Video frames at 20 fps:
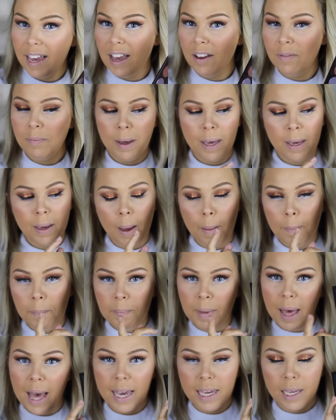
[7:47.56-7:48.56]
I have my uh,
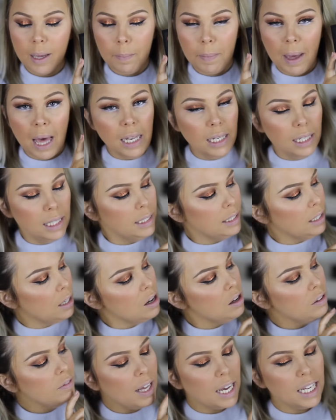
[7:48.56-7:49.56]
MAC palette
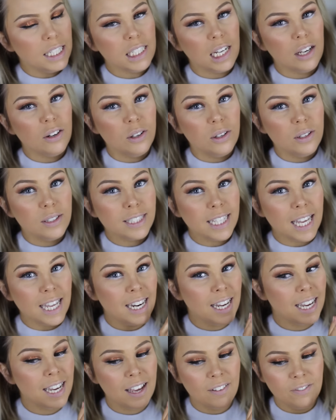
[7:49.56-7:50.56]
of eyeshadows
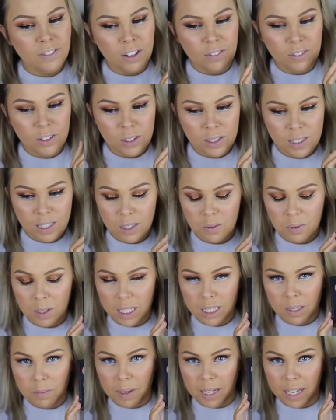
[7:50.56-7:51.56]
and I have never used this
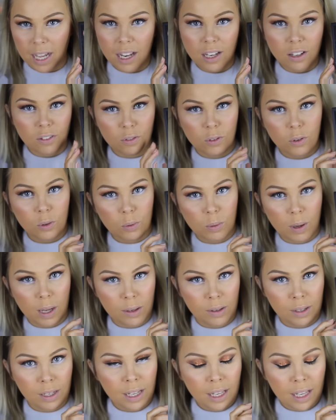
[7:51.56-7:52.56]
one. It's my colourful
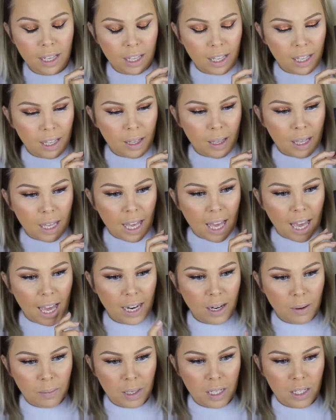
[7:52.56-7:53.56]
one.
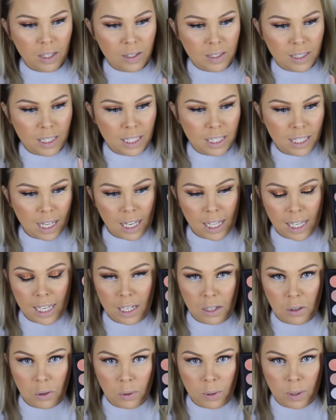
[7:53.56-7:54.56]
And I'm going to use this colour
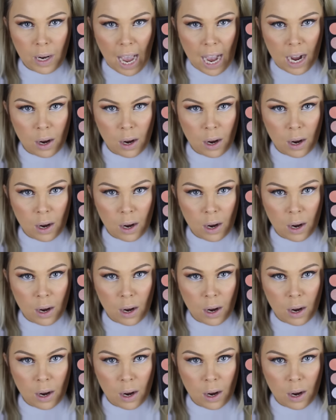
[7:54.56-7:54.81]
here called